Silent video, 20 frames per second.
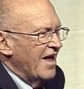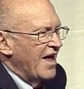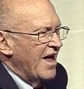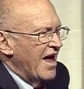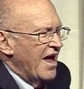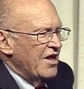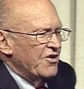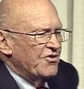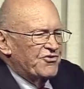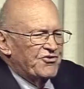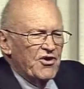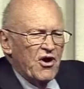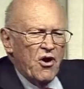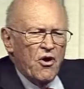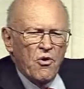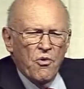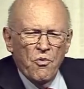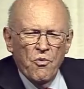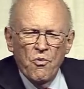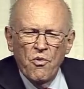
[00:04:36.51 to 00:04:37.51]
And
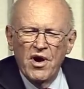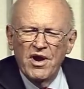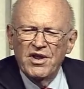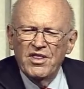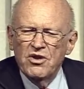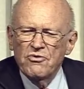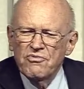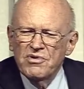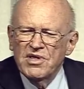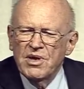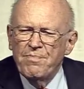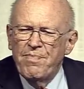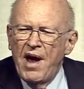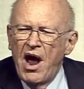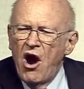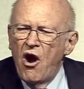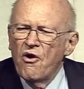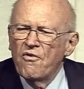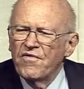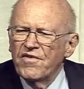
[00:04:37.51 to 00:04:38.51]
so one of the really
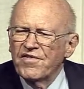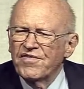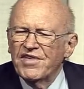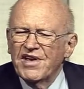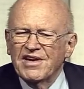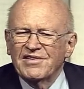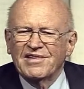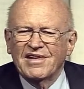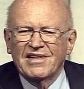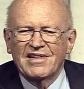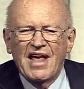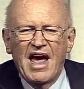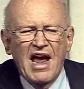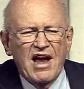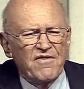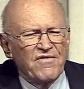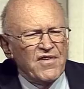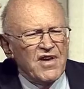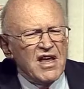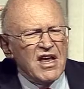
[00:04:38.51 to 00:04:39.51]
powerful things in
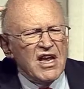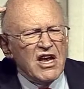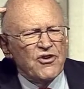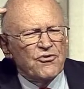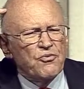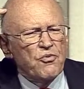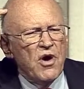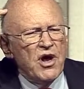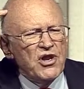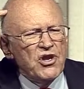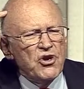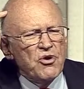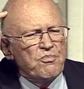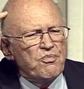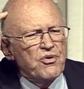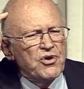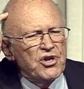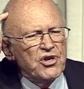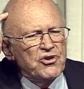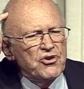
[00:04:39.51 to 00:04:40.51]
life is what do you
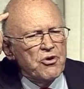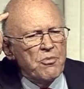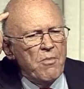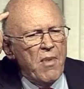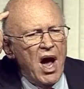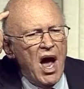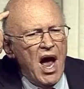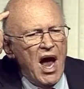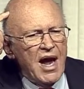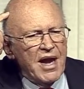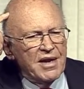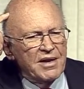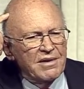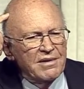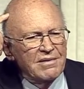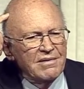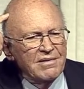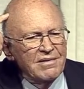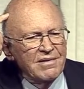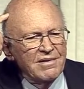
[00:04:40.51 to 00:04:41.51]
put in your mind?
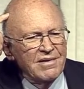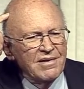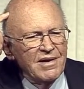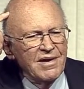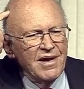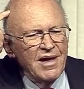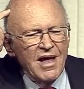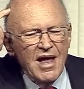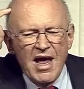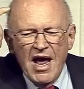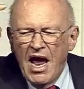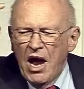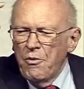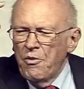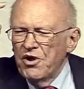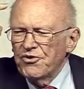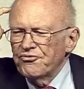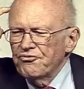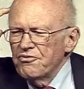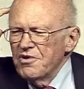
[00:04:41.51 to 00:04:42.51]
And
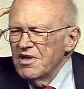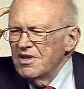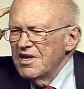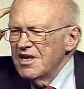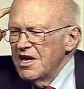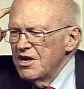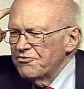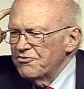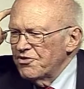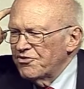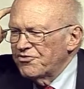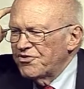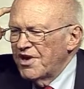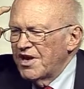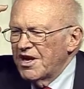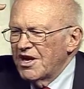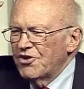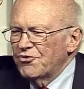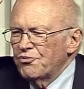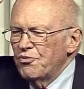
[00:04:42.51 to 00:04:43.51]
what's really
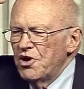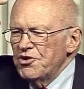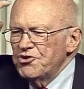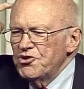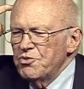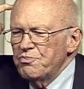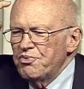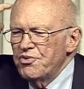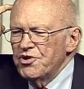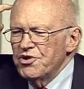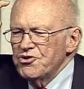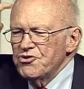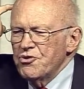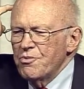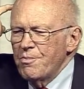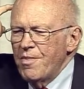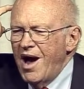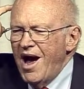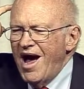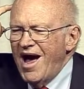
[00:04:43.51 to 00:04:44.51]
interesting is what you put in your
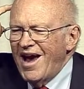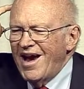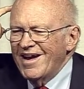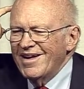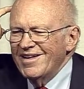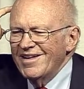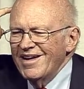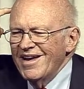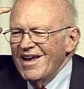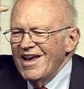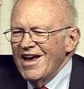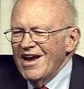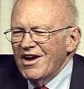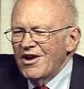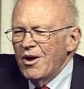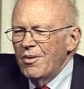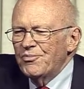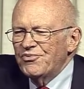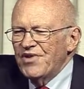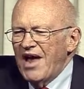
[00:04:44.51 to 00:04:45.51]
mind
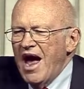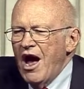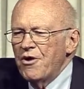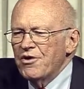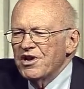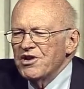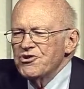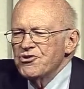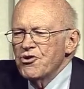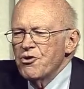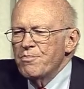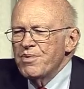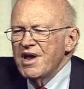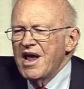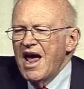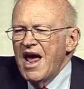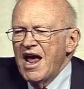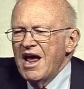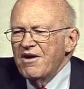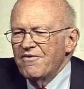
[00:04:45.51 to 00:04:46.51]
comes out in your
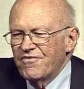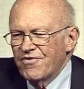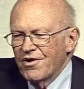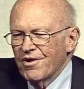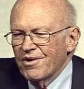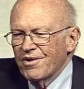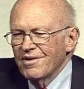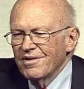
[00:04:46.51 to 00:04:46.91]
behavior.